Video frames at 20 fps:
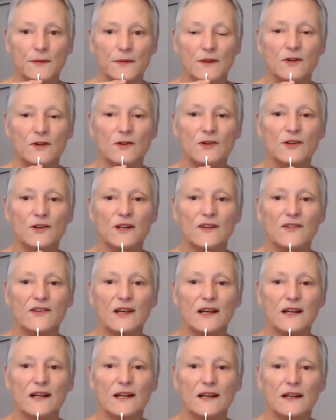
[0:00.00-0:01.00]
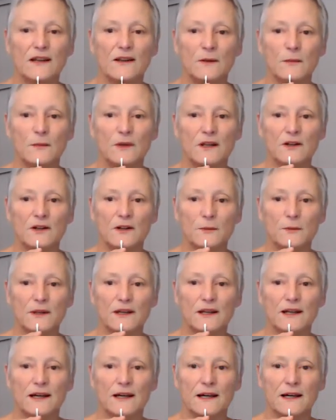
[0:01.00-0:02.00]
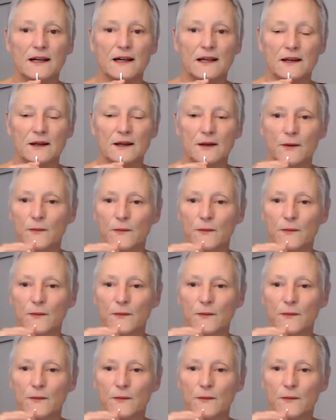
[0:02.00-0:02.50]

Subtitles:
not exactly in the middle, a bit higher,